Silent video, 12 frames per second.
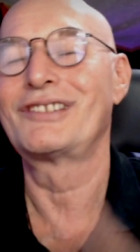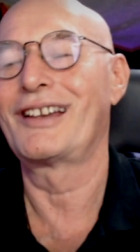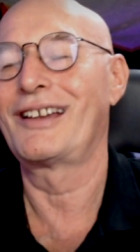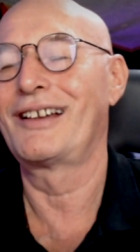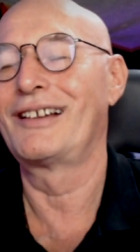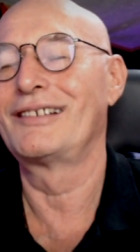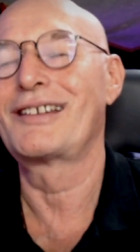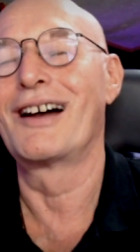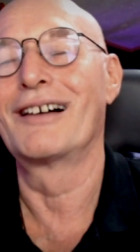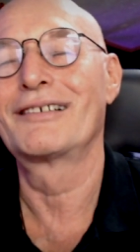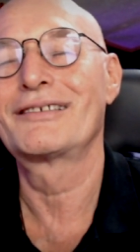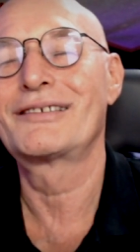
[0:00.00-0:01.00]
your
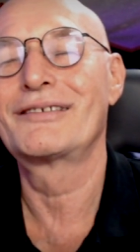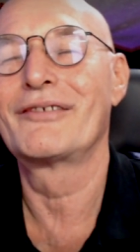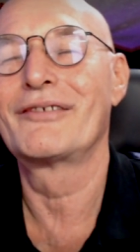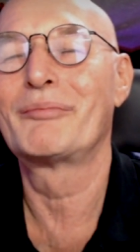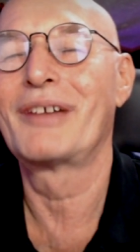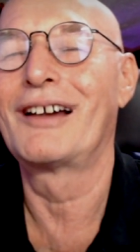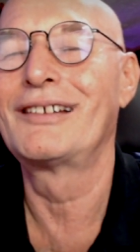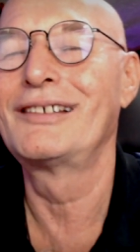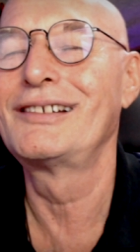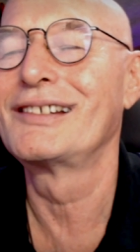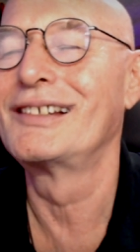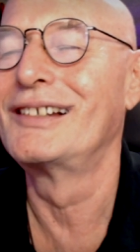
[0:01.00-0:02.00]
tongue to the
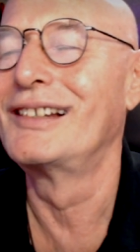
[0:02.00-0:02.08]
palate